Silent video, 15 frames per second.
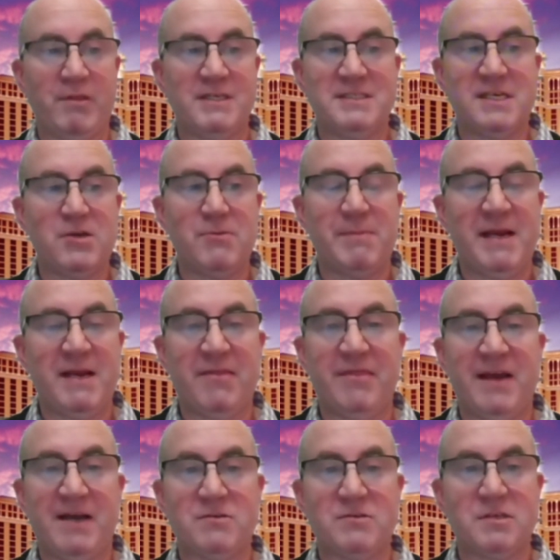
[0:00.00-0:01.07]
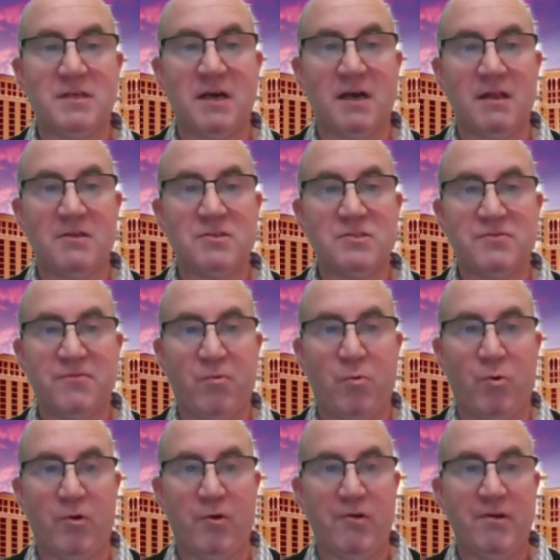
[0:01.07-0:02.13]
let's say you paid $1,000
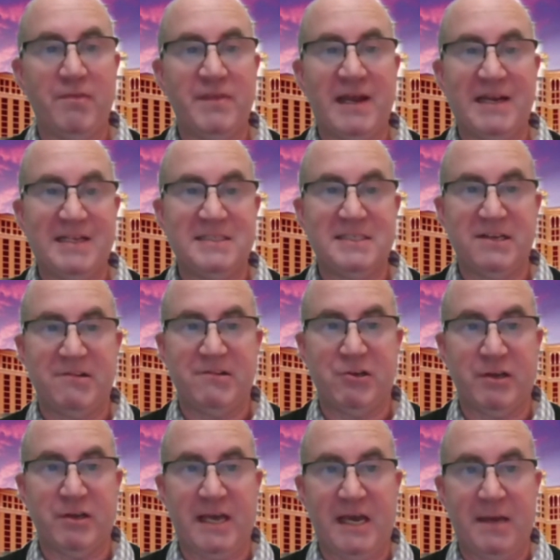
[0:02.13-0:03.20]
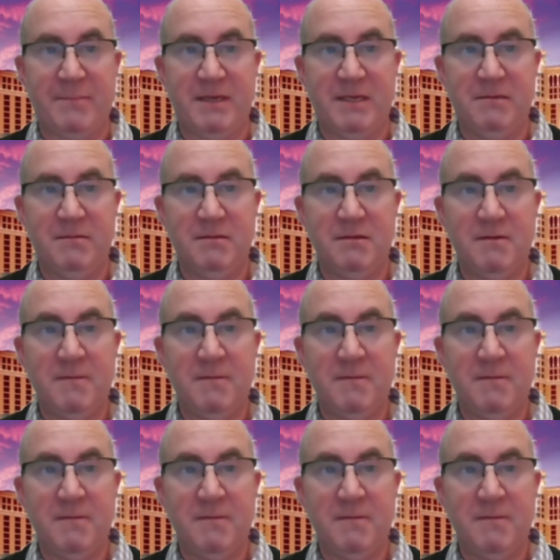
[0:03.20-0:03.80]
for that interior cabin,